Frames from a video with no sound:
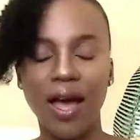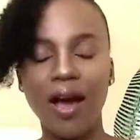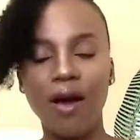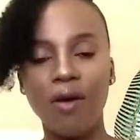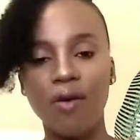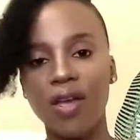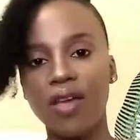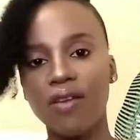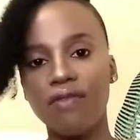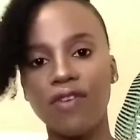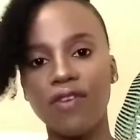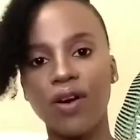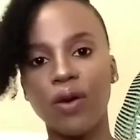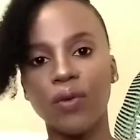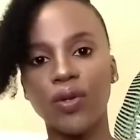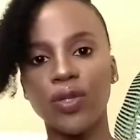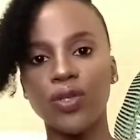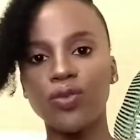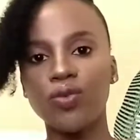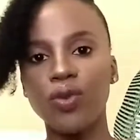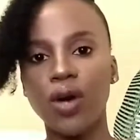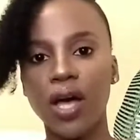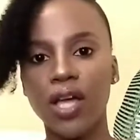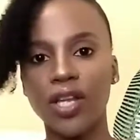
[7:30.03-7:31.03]
However, when
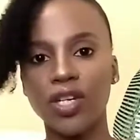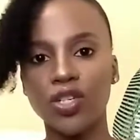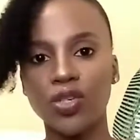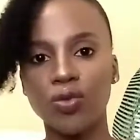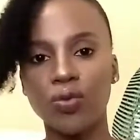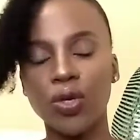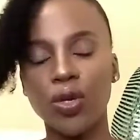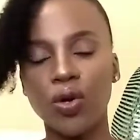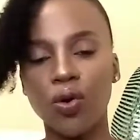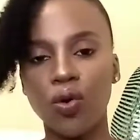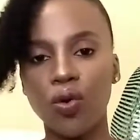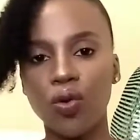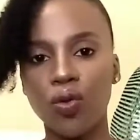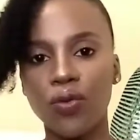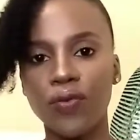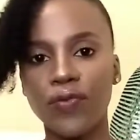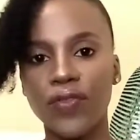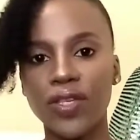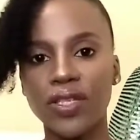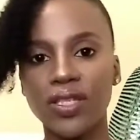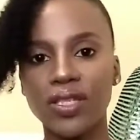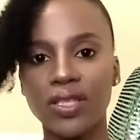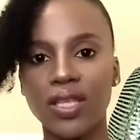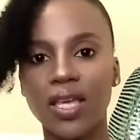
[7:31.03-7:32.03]
you are doing all of
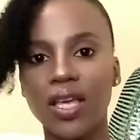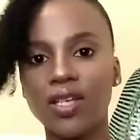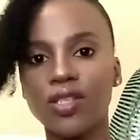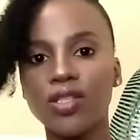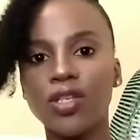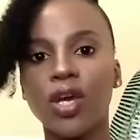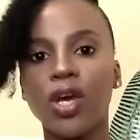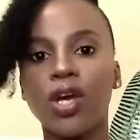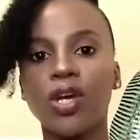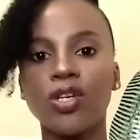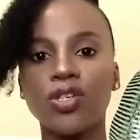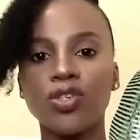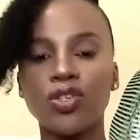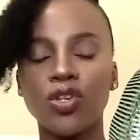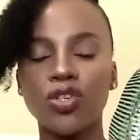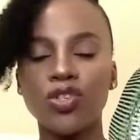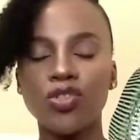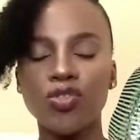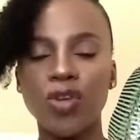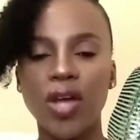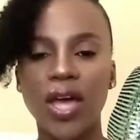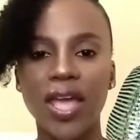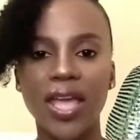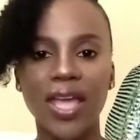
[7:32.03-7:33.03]
these things,
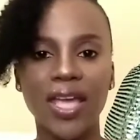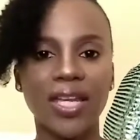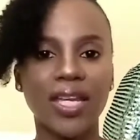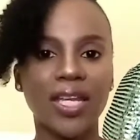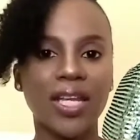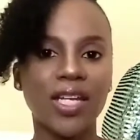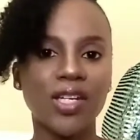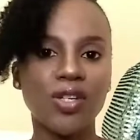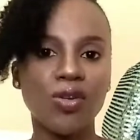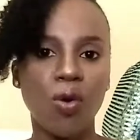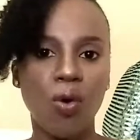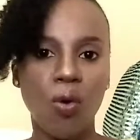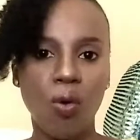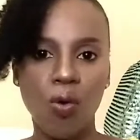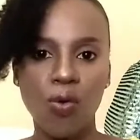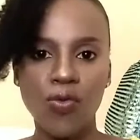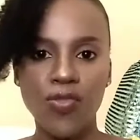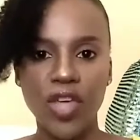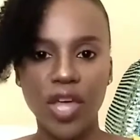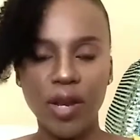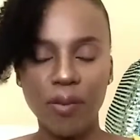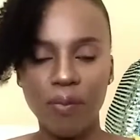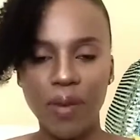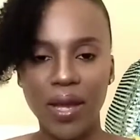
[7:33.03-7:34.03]
don't try and get all
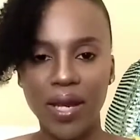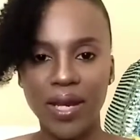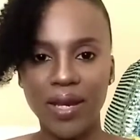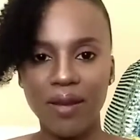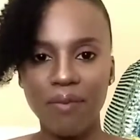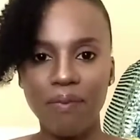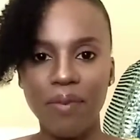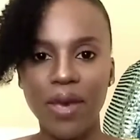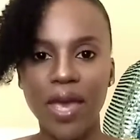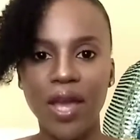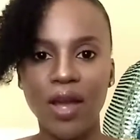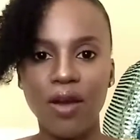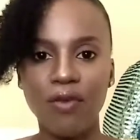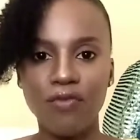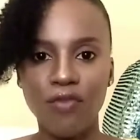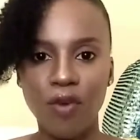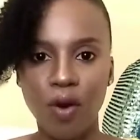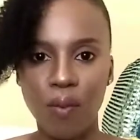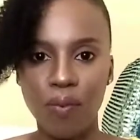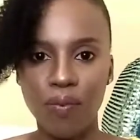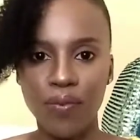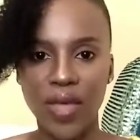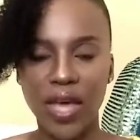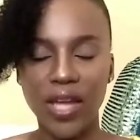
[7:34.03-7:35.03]
that money back
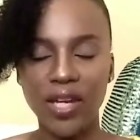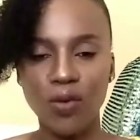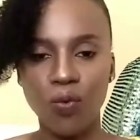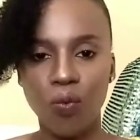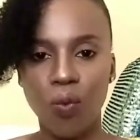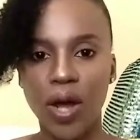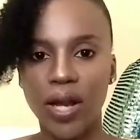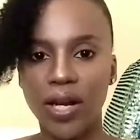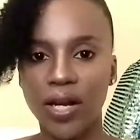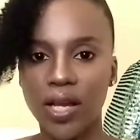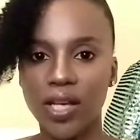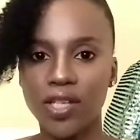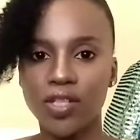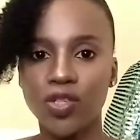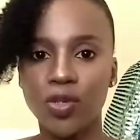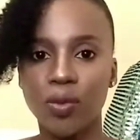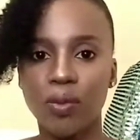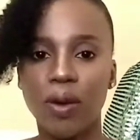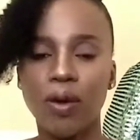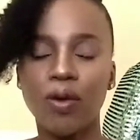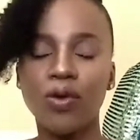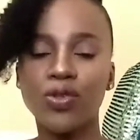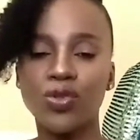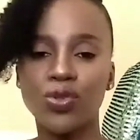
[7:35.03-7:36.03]
from that one
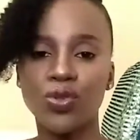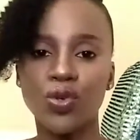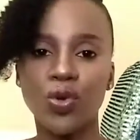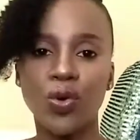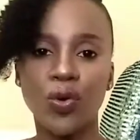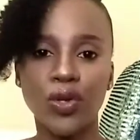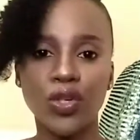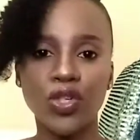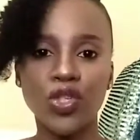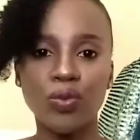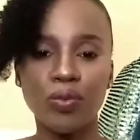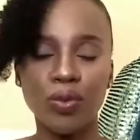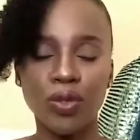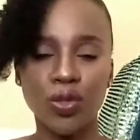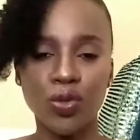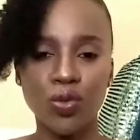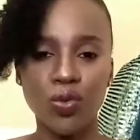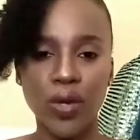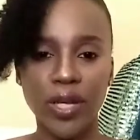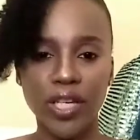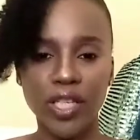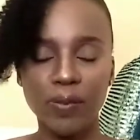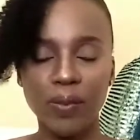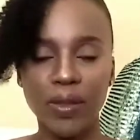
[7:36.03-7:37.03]
customer, because you're going to be
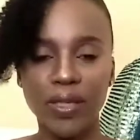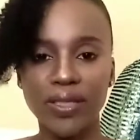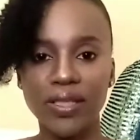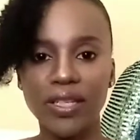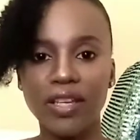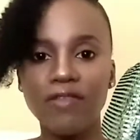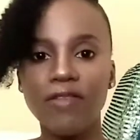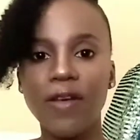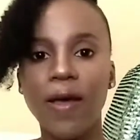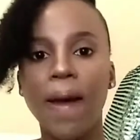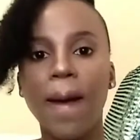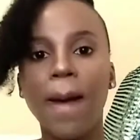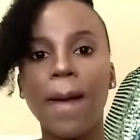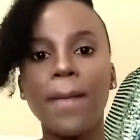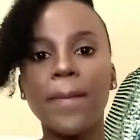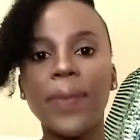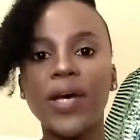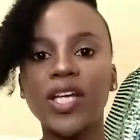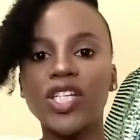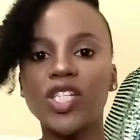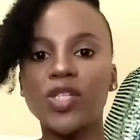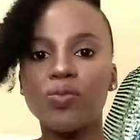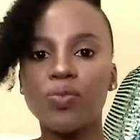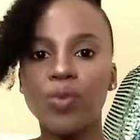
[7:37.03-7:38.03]
too expensive,
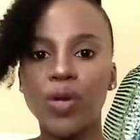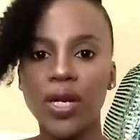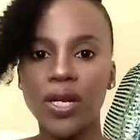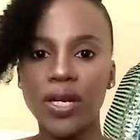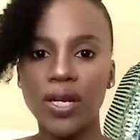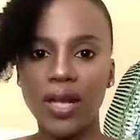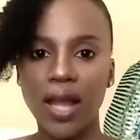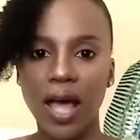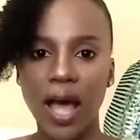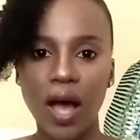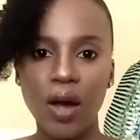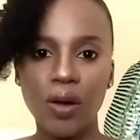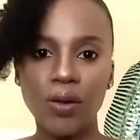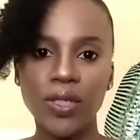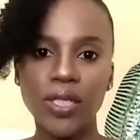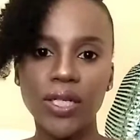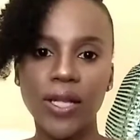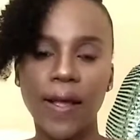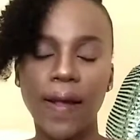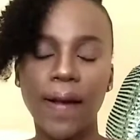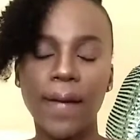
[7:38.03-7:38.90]
but spread it out